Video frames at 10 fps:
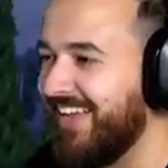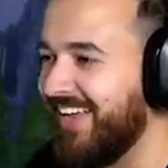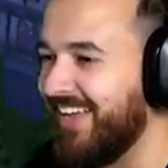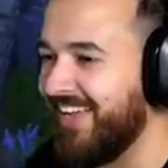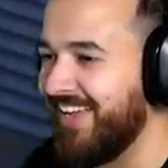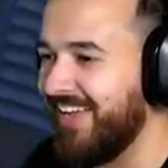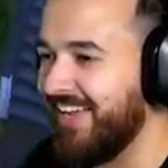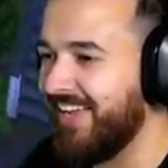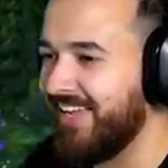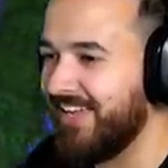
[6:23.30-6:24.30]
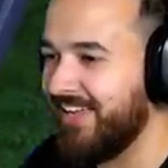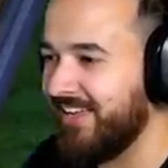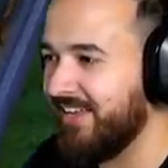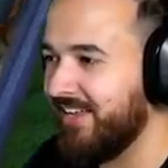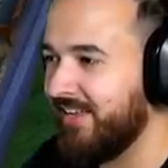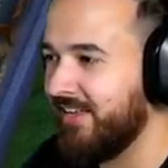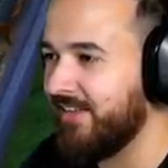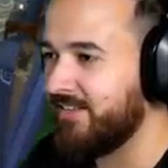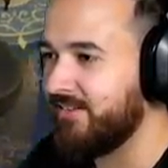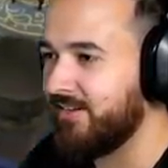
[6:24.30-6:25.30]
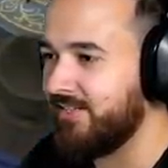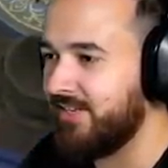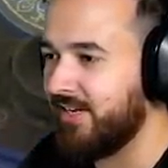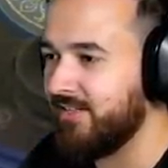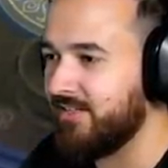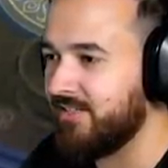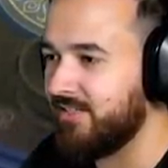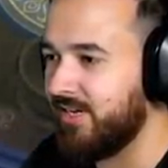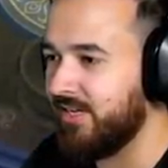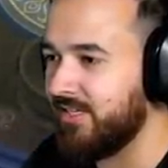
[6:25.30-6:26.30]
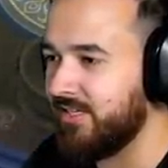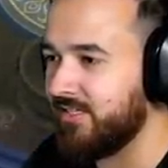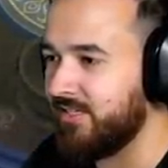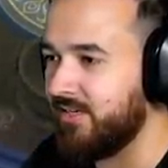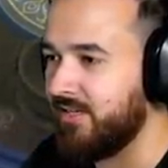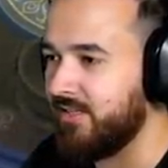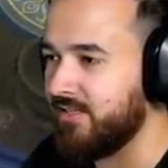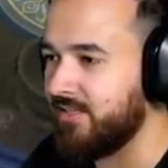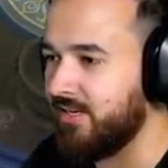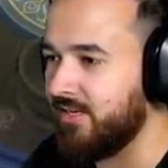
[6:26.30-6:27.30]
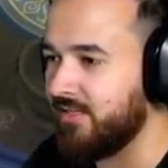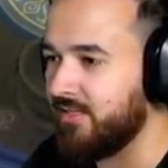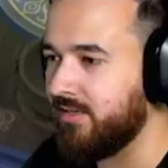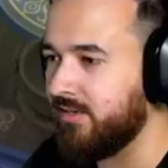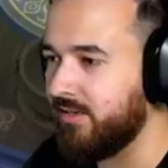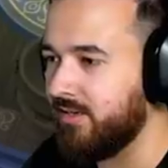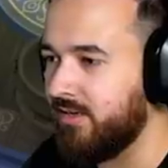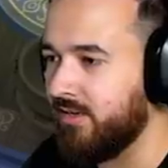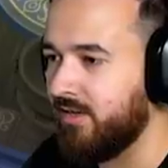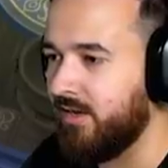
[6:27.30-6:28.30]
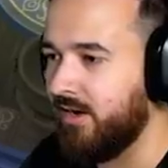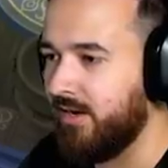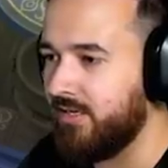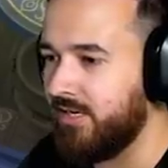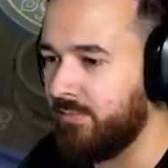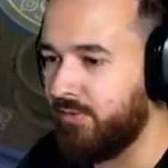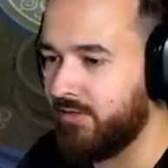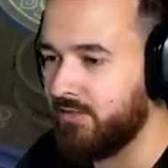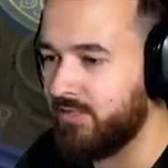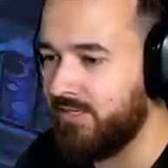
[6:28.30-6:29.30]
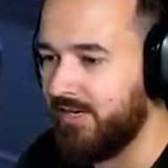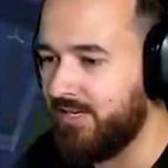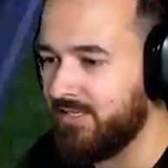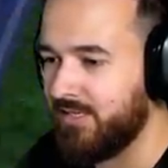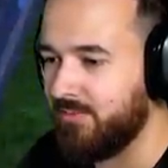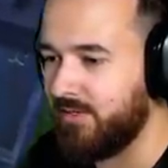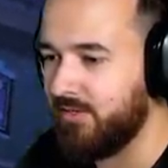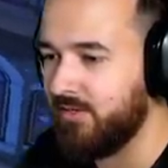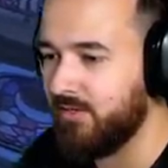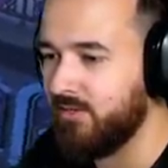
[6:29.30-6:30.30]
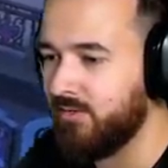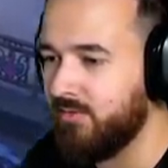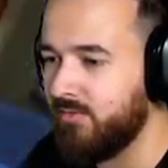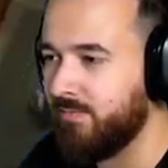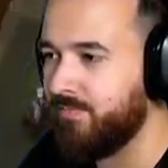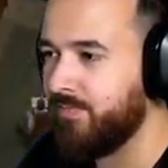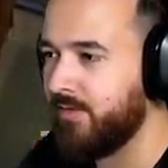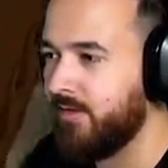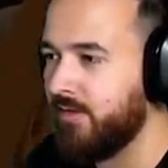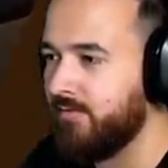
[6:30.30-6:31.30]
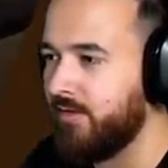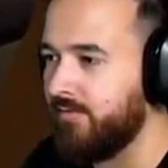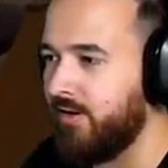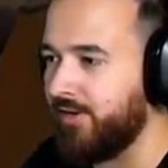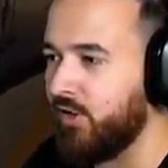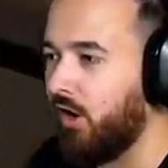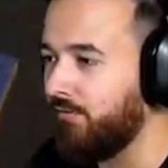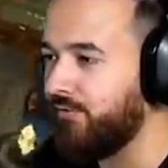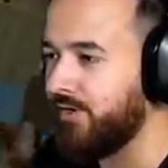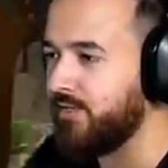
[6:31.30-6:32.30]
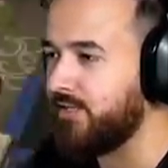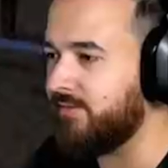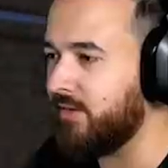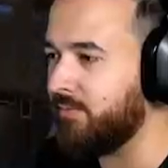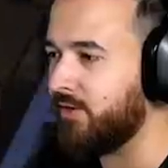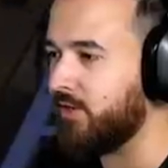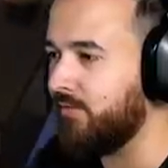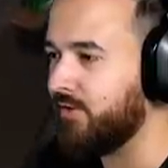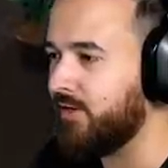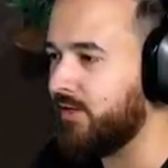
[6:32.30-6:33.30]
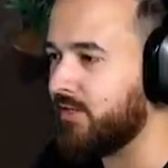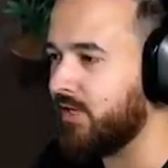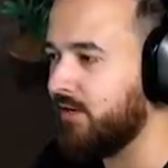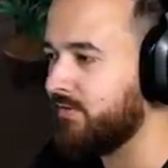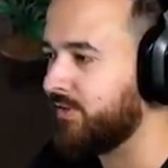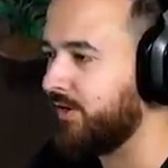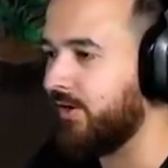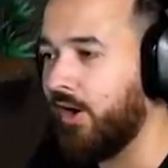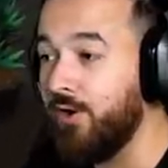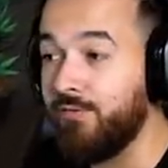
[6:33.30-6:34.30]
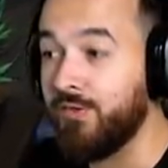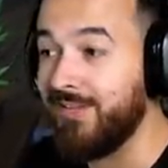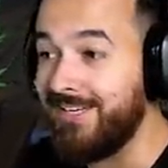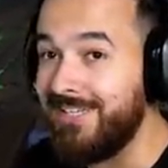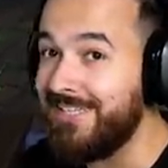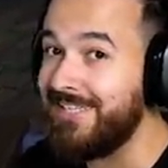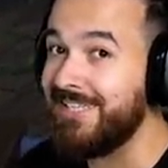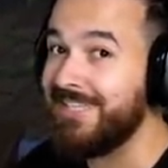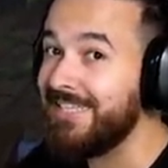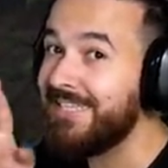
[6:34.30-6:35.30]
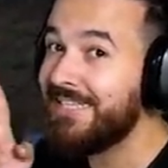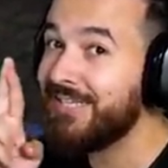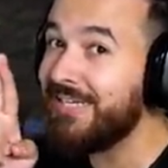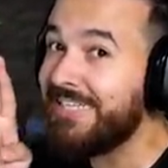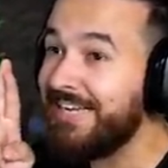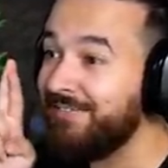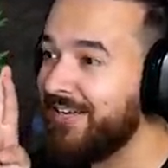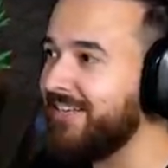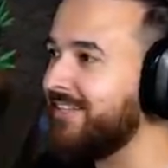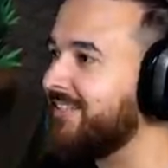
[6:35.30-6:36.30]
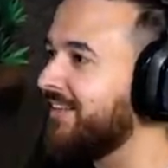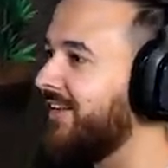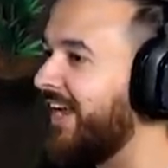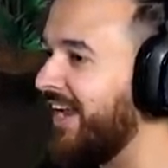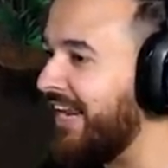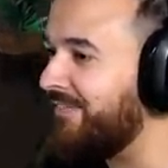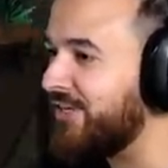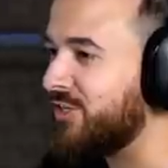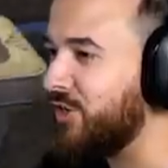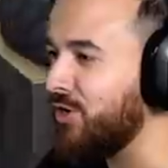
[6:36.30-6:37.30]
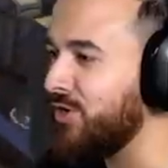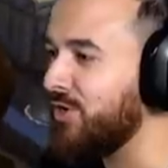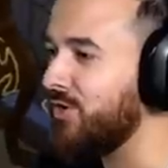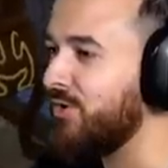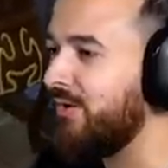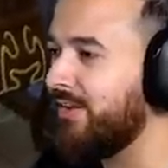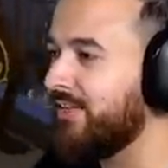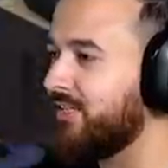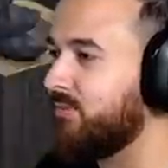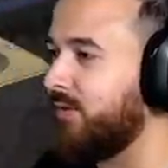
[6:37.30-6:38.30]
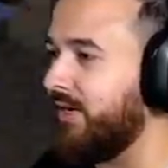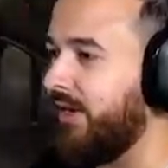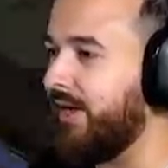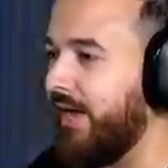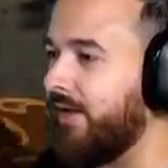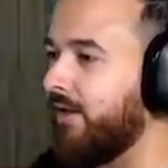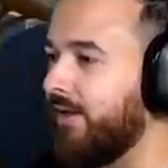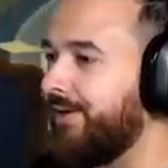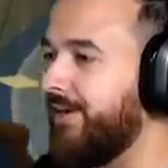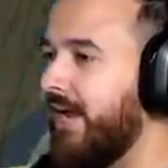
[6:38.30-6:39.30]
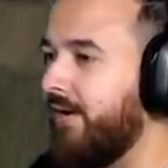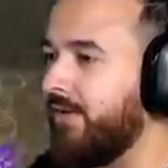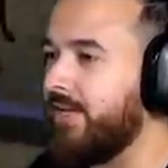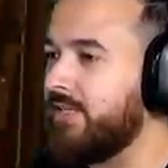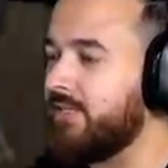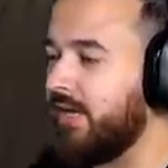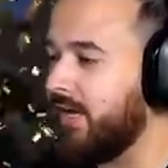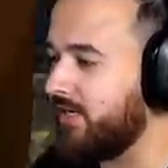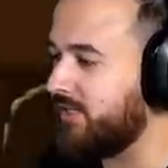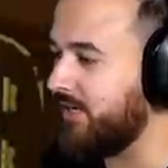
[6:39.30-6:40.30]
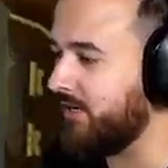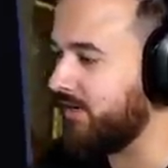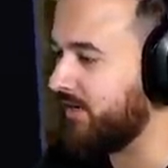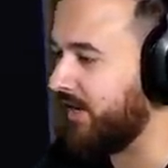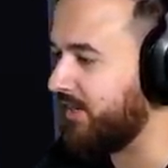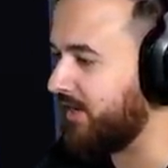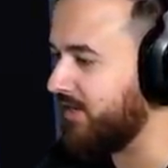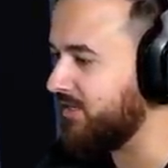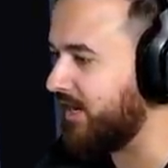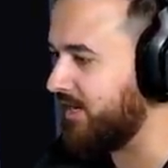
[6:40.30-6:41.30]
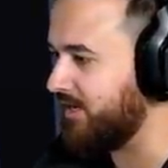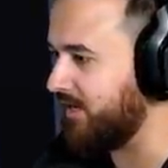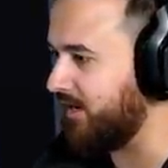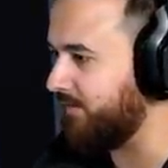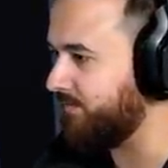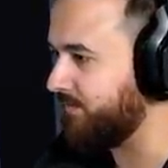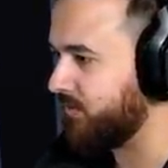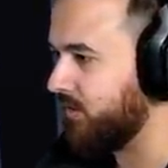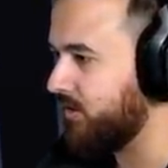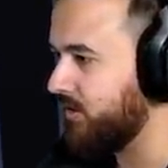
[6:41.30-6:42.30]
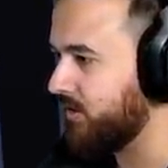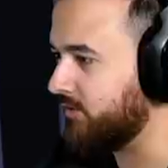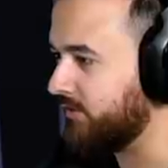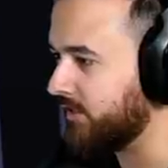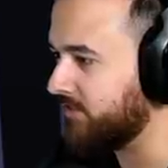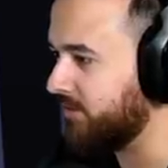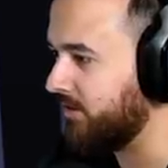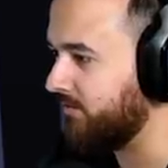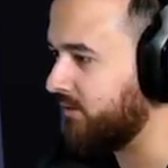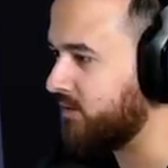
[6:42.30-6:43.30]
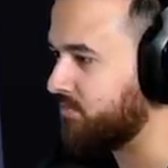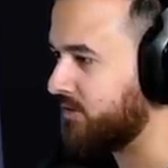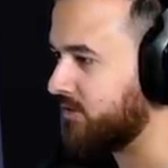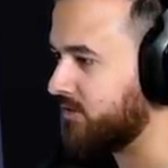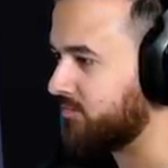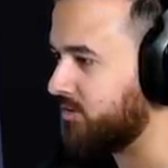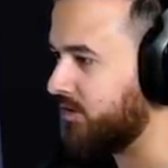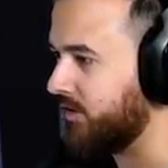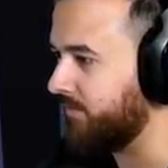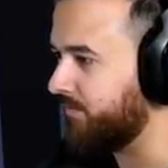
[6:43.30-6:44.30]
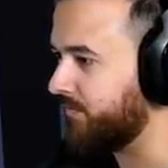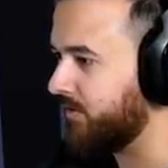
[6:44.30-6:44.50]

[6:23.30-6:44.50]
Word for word: uh, so we get down the stairs, I guess underneath the stairs. All right, take a pregnancy test. There we go feeling very confident. She's feeling pretty confident in herself, so hopefully here, crossing our fingers, eating for two! Sweet. Okay, now is uh, Dina Caliente here? Because we got some unfinished business with her.